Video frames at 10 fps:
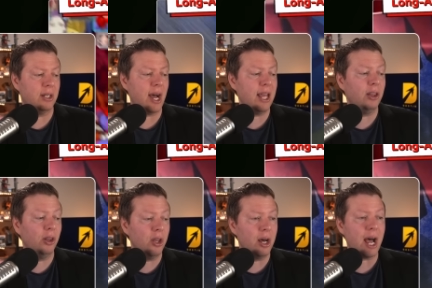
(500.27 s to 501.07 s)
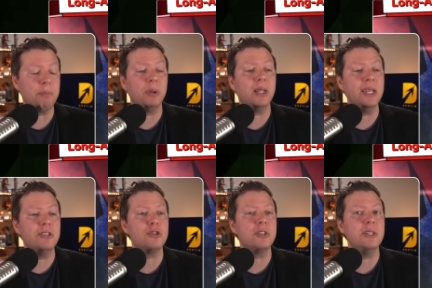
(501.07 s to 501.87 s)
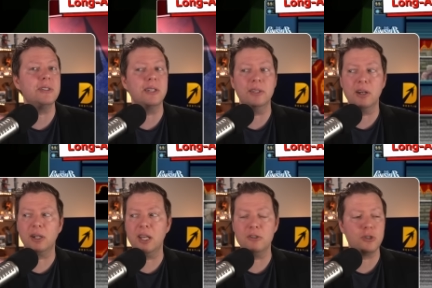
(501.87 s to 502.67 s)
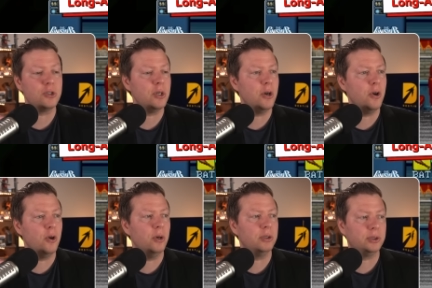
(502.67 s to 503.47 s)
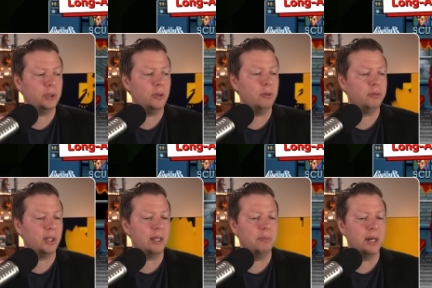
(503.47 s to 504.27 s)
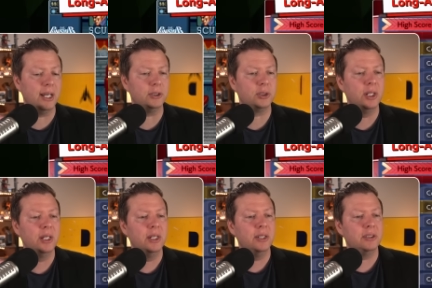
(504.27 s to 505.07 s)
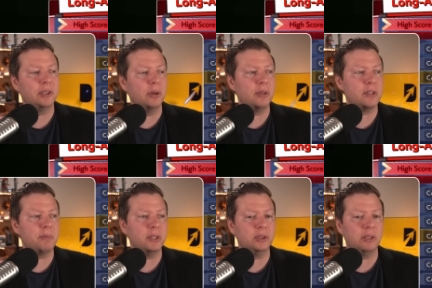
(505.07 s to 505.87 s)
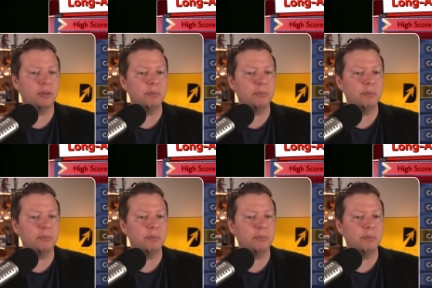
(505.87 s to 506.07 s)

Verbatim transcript: I love I played these in the arcade so so freaking much. So there's a bunch of different